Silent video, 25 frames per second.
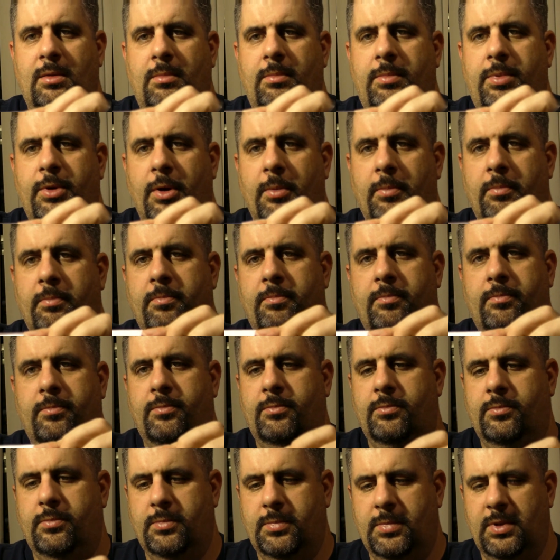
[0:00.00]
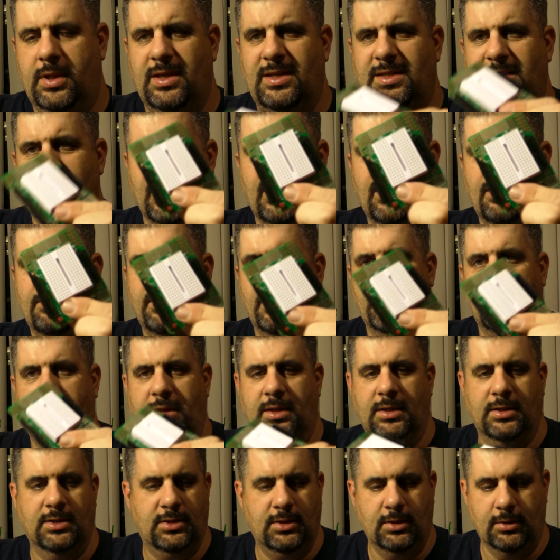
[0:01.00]
Boom. They sell them like
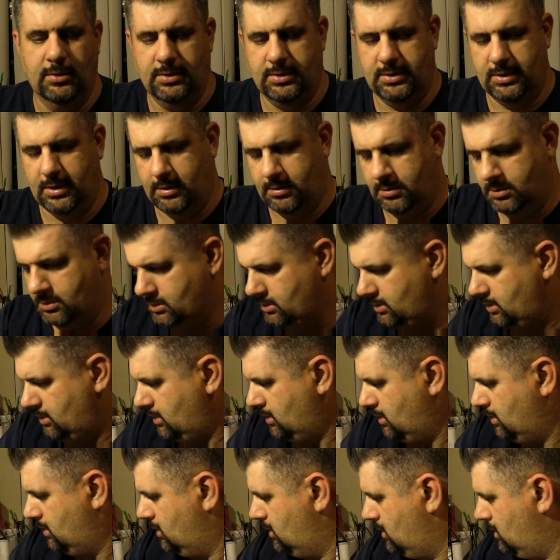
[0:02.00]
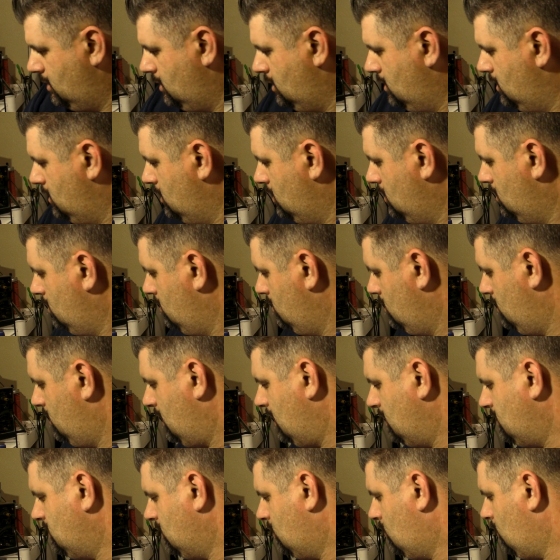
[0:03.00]
this too, so
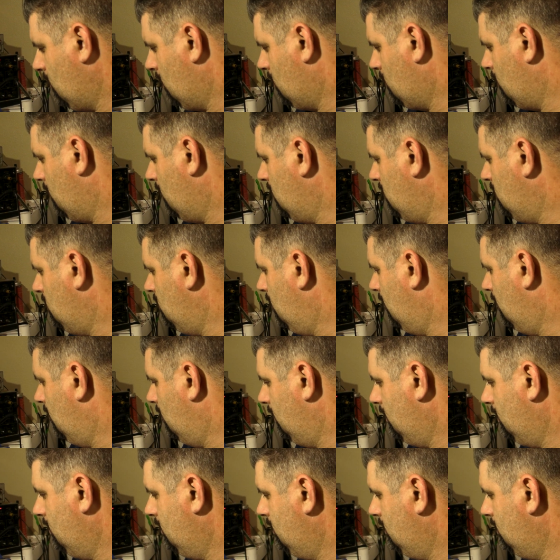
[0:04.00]
that's a quick way to do it.